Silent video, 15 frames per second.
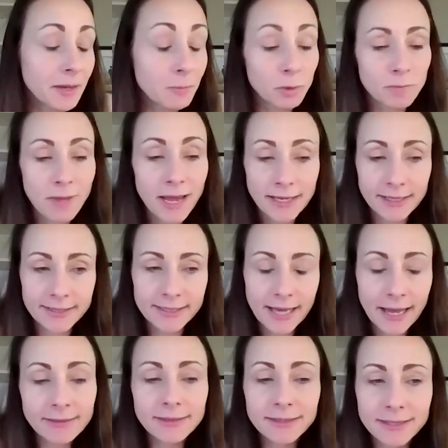It would make
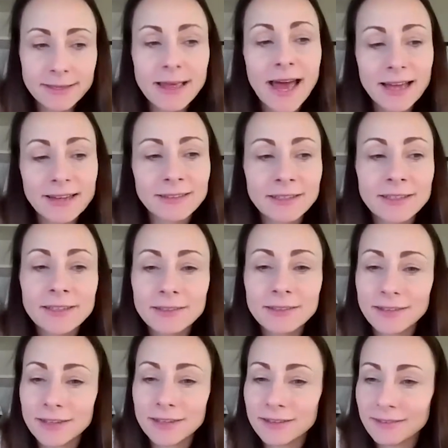sense then
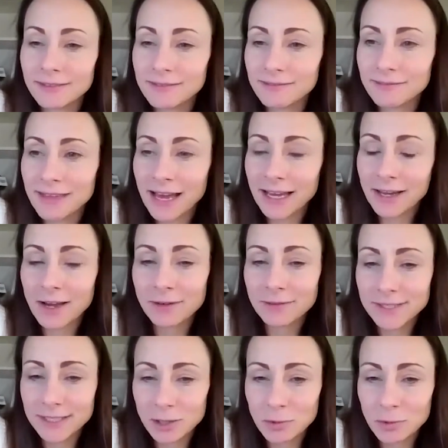that kind
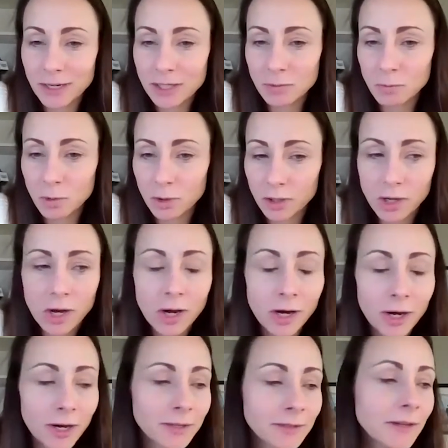of situation would
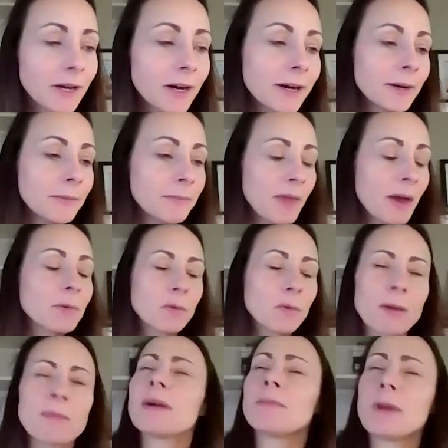occur. That was
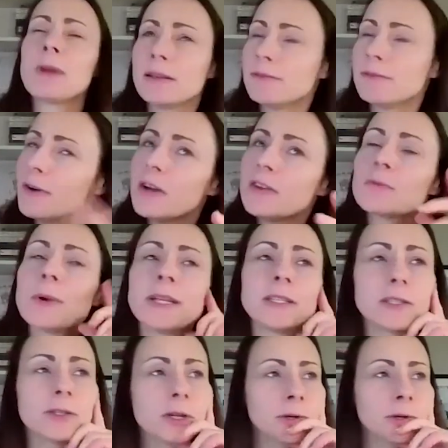where my mind first
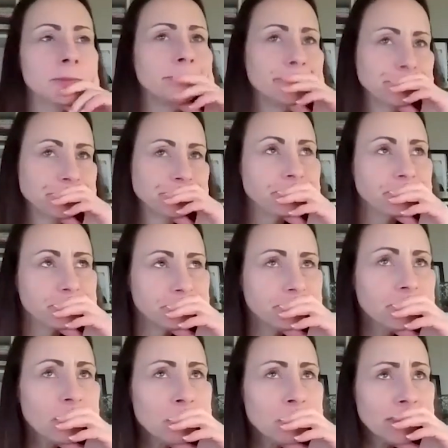went to,
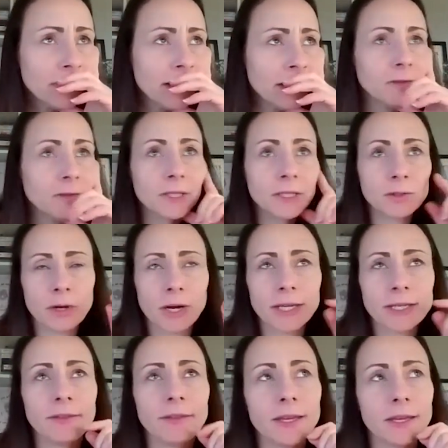but then really
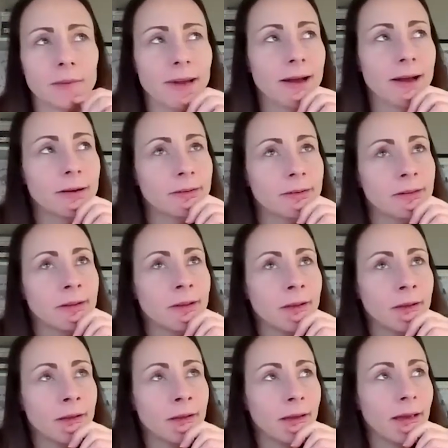trying to think about
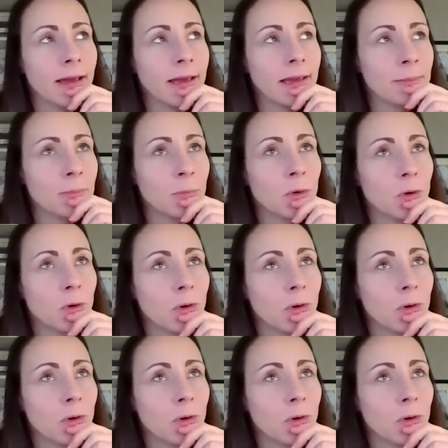a